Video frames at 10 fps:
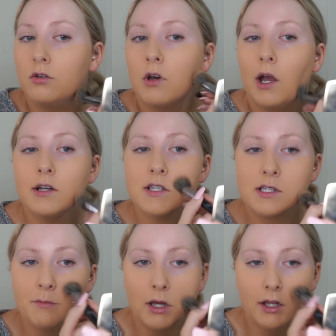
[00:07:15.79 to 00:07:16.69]
You kind of
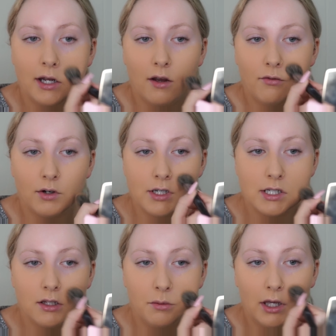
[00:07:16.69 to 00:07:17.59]
smell it at first
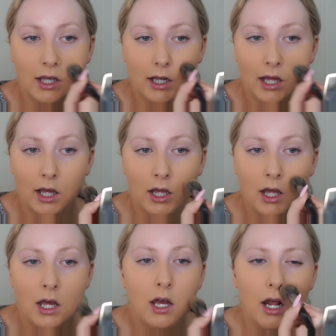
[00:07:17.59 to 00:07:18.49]
in the beginning,
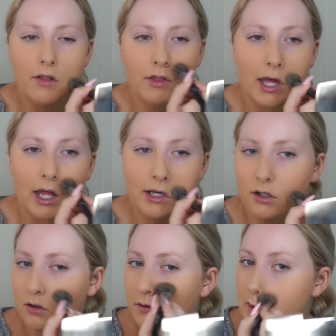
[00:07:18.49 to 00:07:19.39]
and
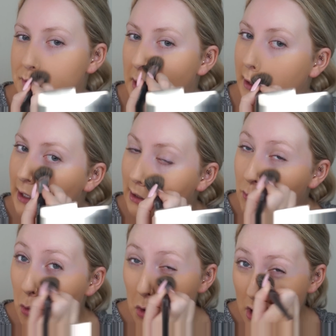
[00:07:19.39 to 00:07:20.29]
then you don't smell it
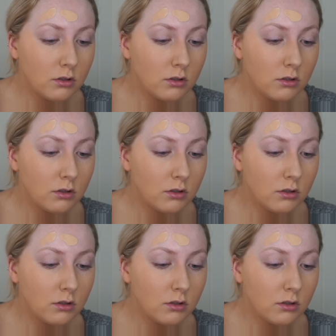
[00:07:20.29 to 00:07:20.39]
anymore.